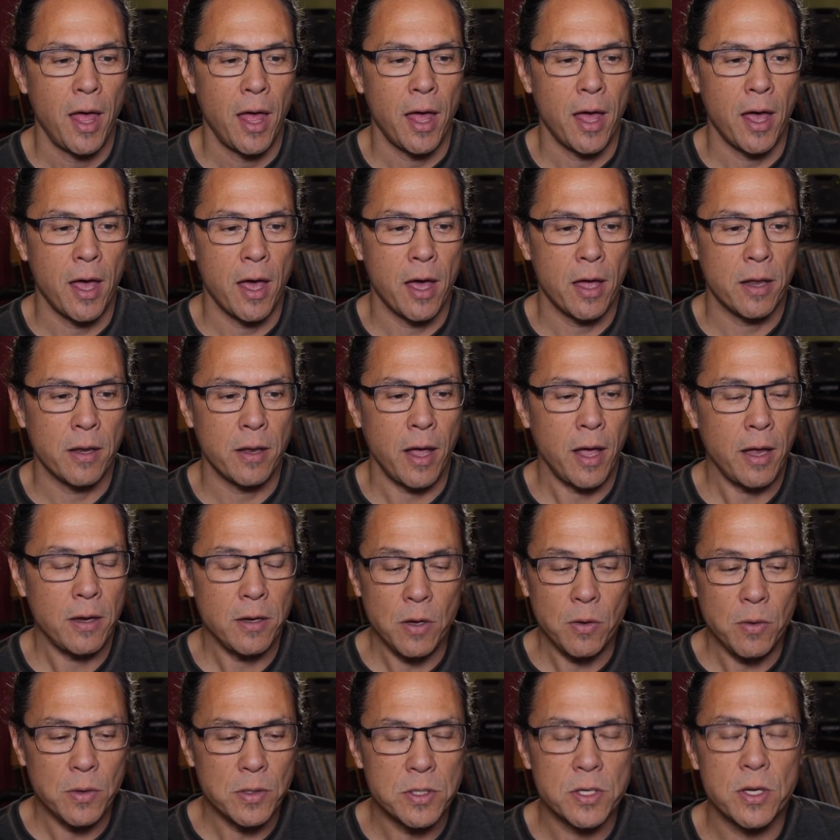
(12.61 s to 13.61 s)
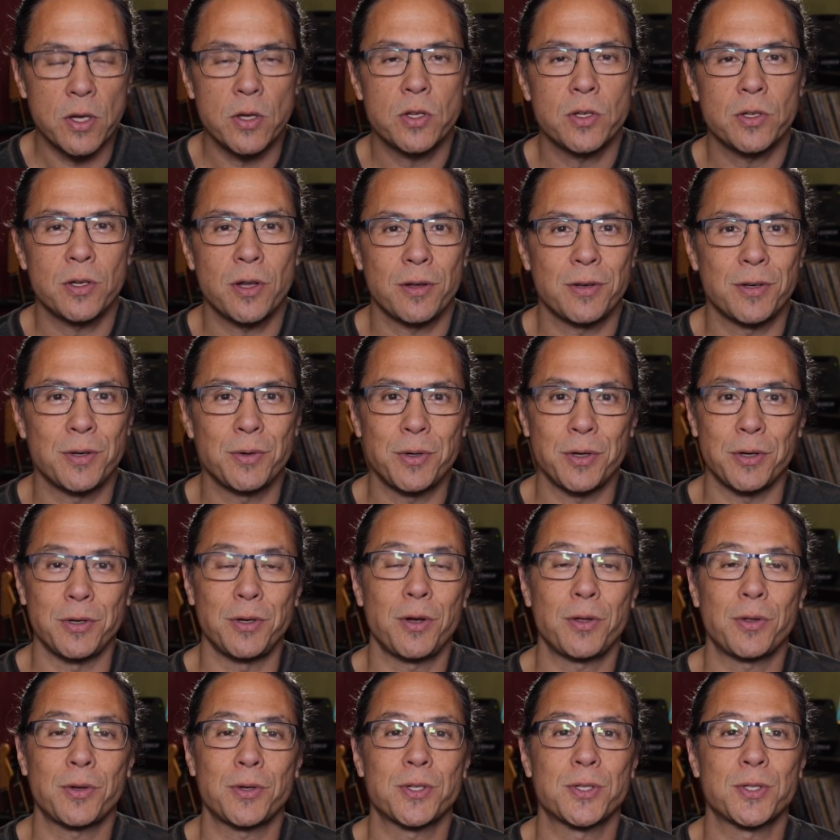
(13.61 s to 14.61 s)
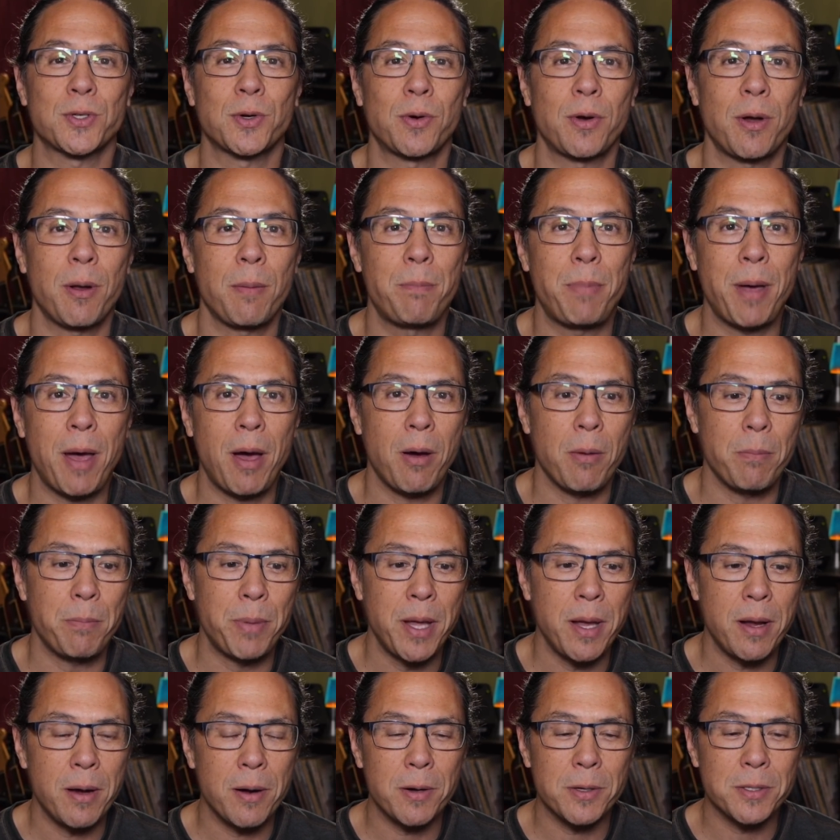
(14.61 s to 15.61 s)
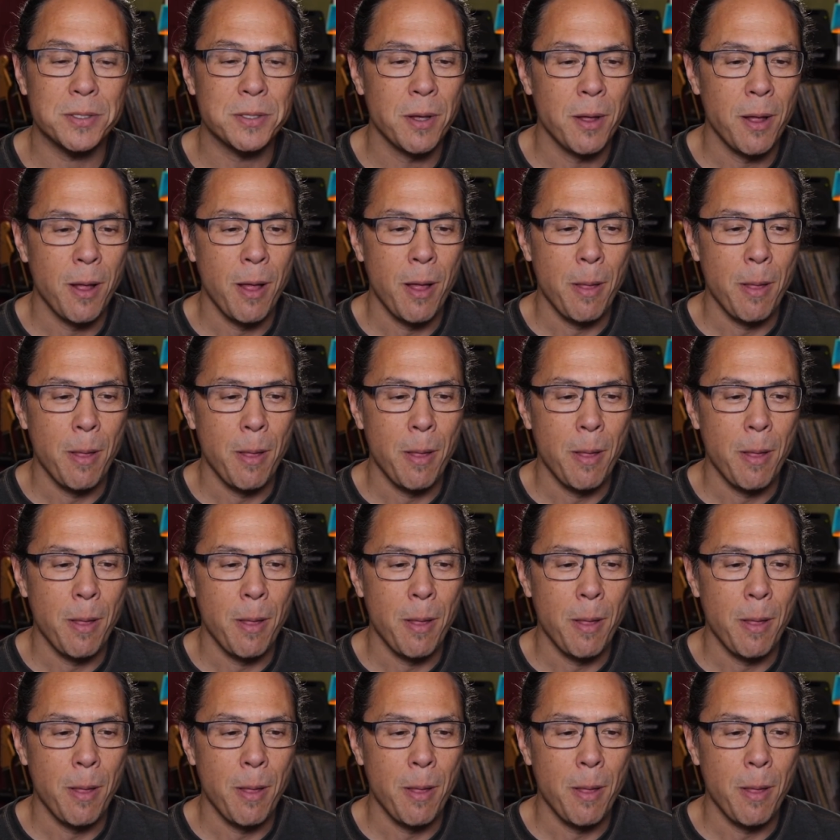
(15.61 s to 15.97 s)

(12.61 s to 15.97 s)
And I had no intention on doing another story about Piers,